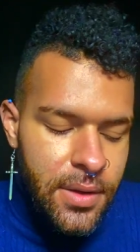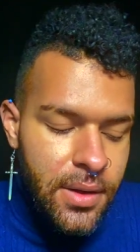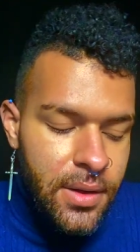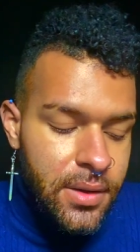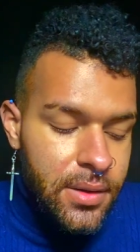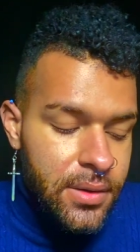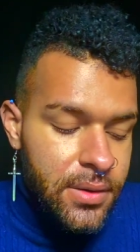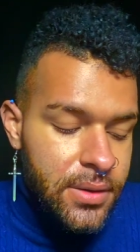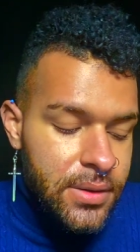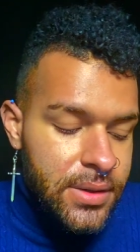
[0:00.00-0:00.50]

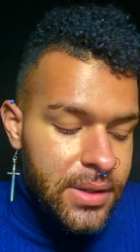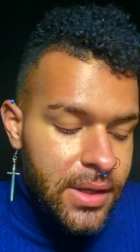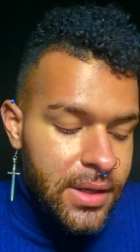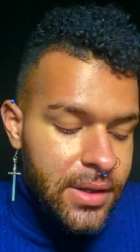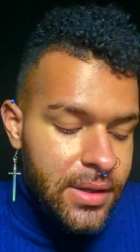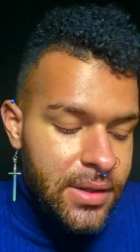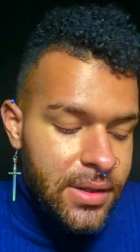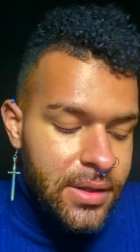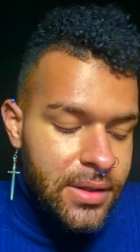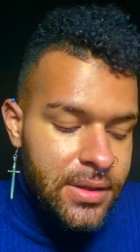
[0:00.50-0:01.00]
on their side
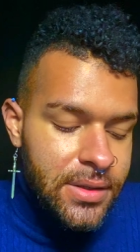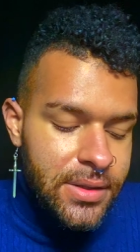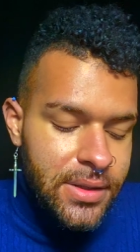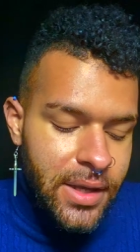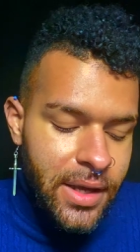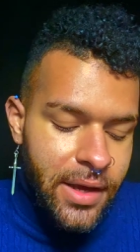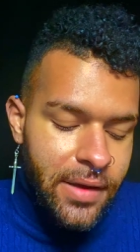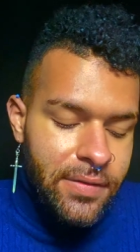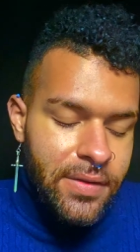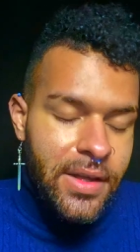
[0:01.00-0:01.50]
of things, they
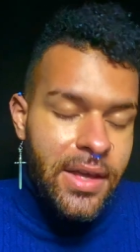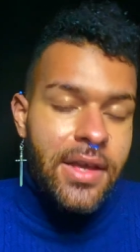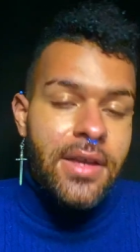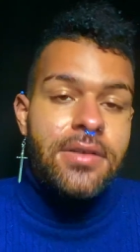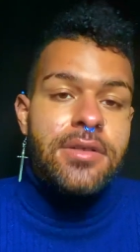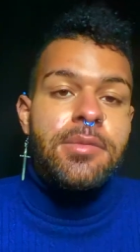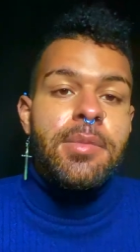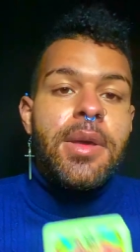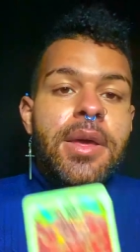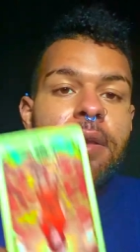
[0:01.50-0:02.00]
have the
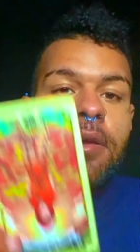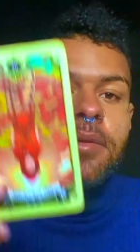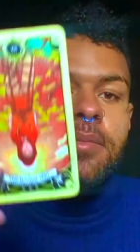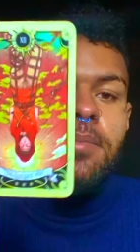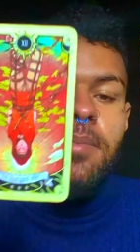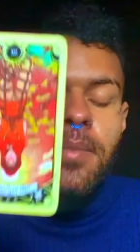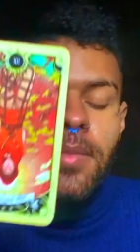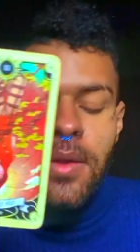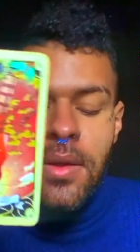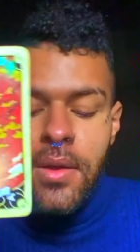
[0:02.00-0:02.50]
Hanged Man.
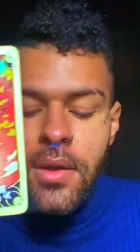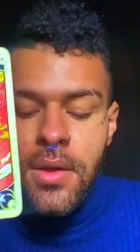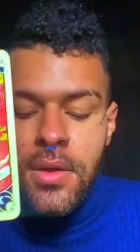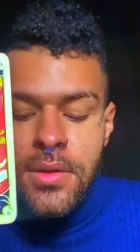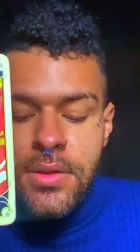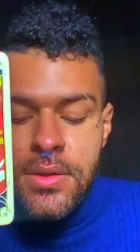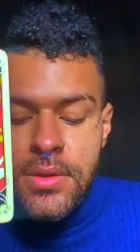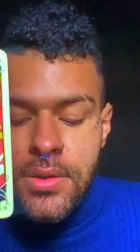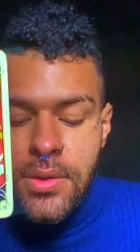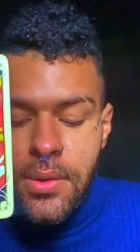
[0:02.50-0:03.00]

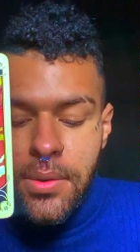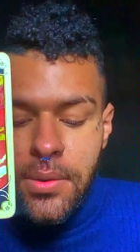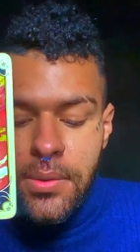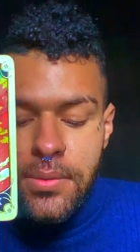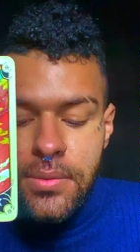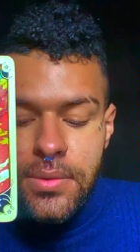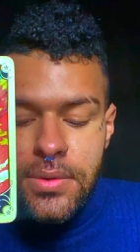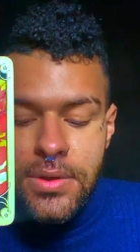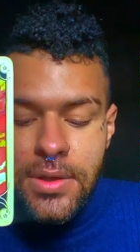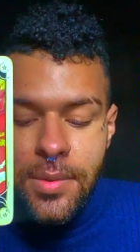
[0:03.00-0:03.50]

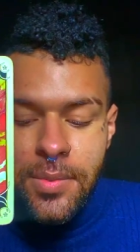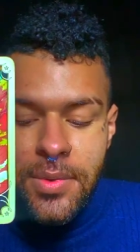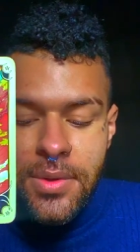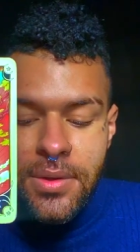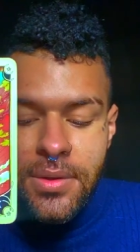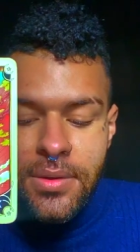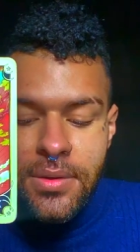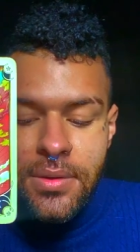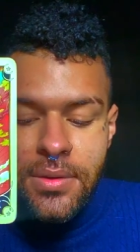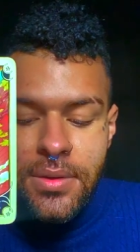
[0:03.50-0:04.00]
So
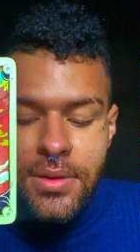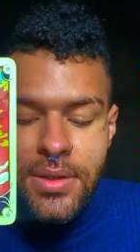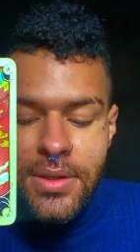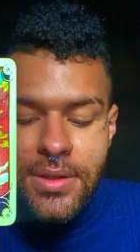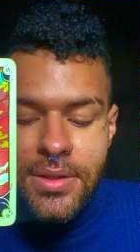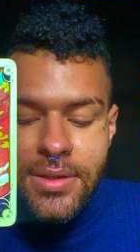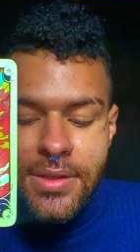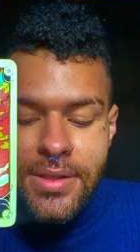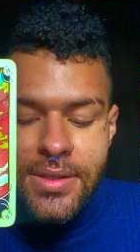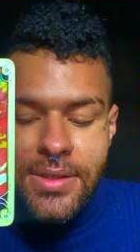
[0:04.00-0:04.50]
someone
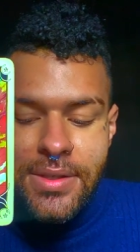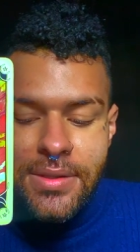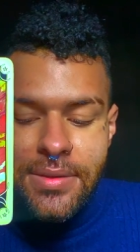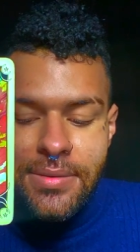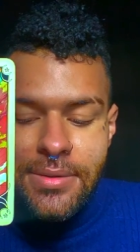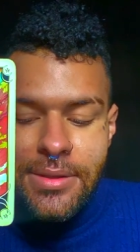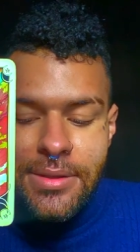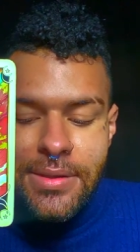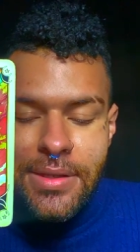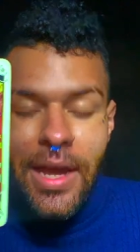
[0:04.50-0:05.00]
is
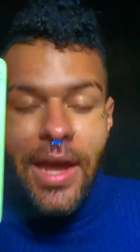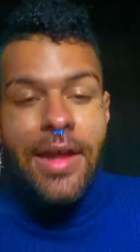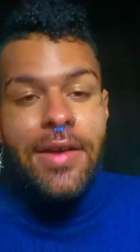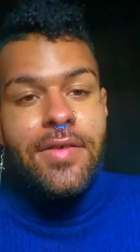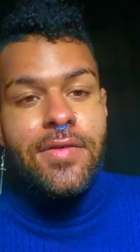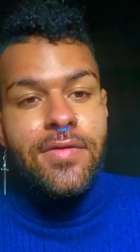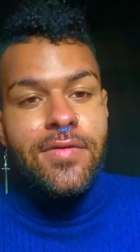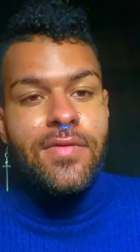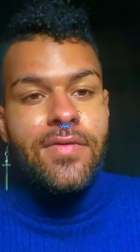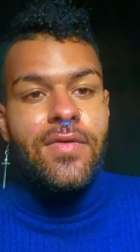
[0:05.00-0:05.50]
kind
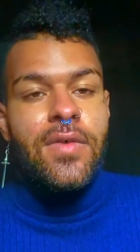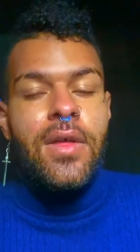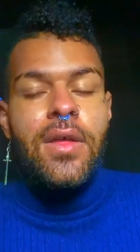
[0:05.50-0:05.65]
of